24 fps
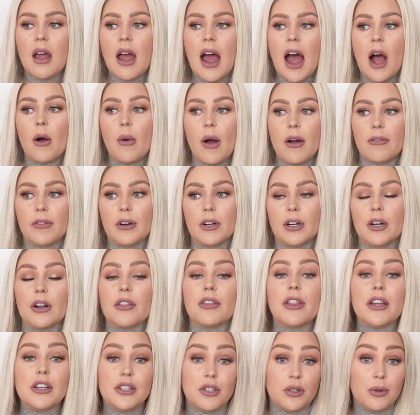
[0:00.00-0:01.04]
However,
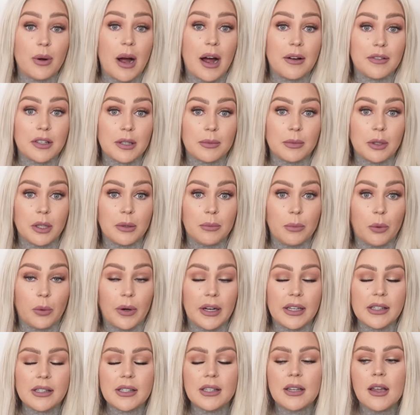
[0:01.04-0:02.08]
they do have some good
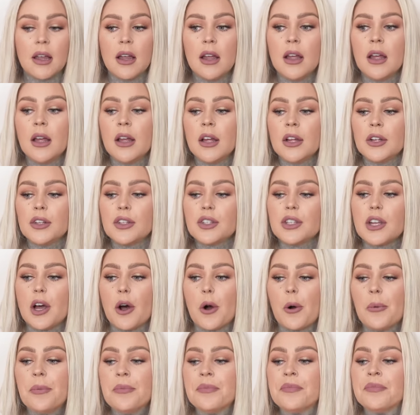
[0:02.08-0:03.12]
points.
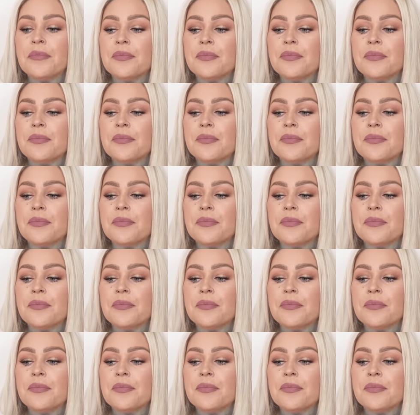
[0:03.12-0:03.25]
So